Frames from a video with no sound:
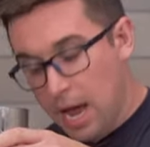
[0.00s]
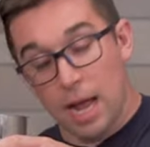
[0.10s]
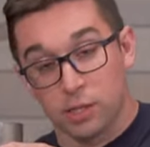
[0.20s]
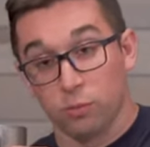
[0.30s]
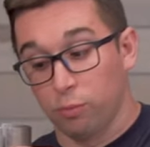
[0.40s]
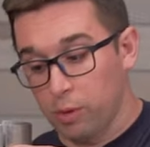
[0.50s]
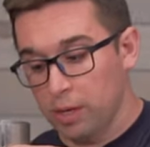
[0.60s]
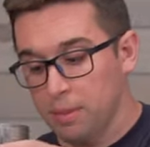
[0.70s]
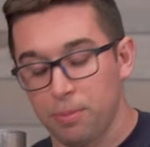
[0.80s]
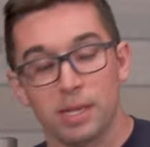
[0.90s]
It's a
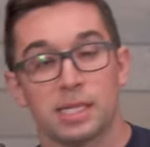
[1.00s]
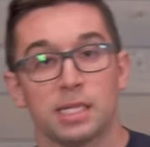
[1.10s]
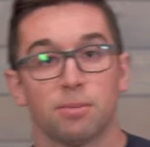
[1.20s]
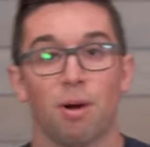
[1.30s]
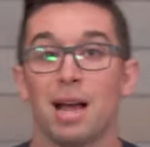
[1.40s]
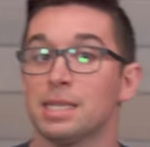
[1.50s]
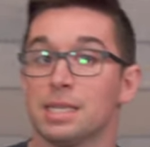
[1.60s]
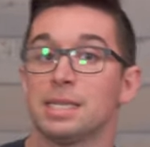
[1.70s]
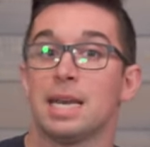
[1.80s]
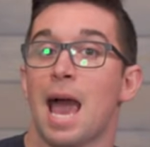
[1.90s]
really pleasant surprise
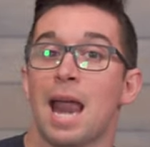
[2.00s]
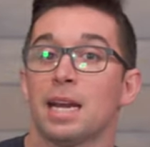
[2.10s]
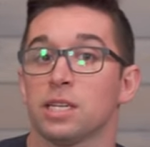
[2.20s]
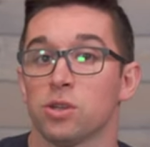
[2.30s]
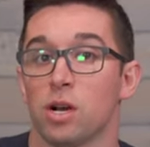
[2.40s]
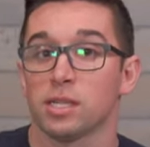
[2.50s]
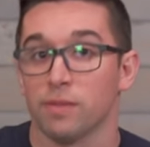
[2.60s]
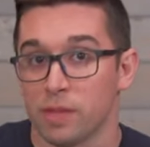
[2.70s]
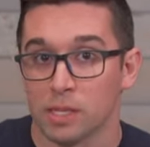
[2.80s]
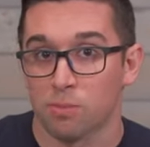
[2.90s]
to see at an exhaust of this